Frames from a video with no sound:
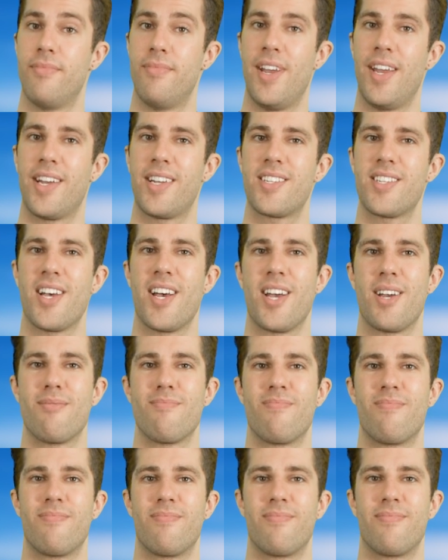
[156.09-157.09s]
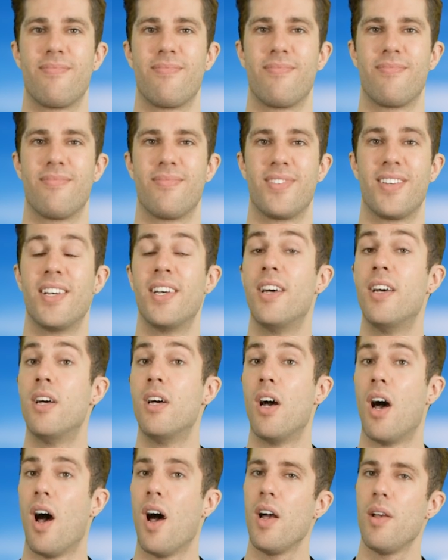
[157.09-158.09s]
Make time.
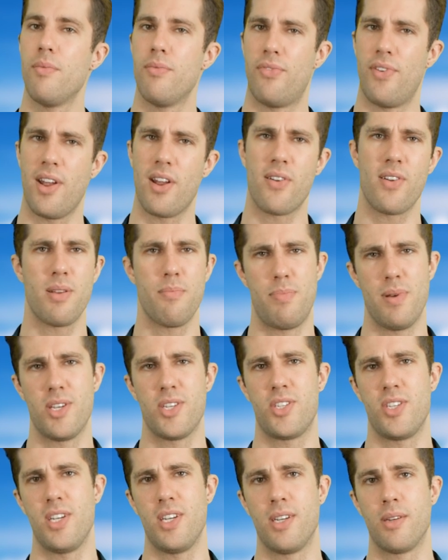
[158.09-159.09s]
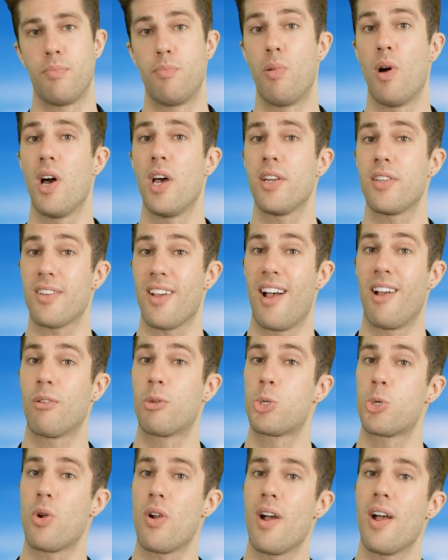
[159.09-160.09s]
I'm very busy, but
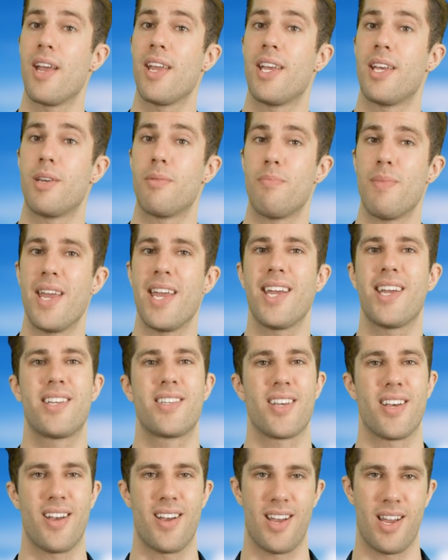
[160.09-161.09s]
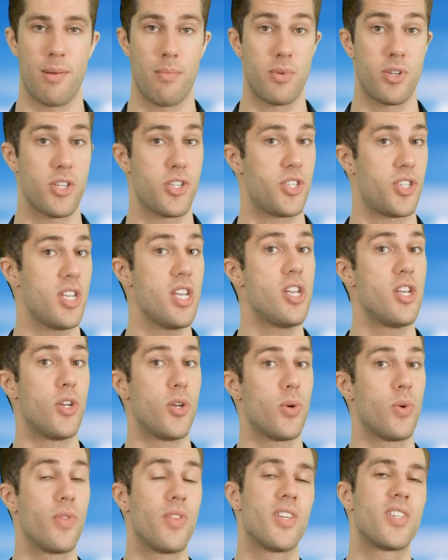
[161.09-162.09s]
I'll try and make time to see
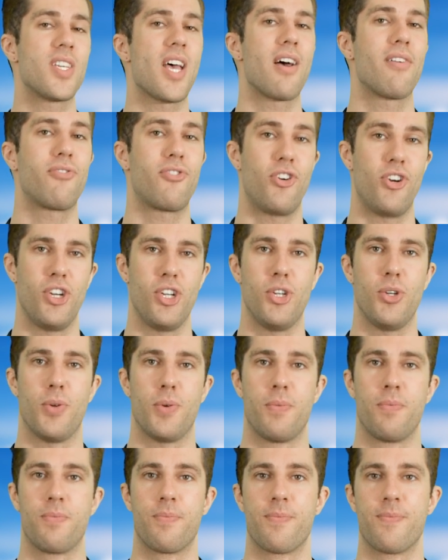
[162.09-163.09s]
you this afternoon.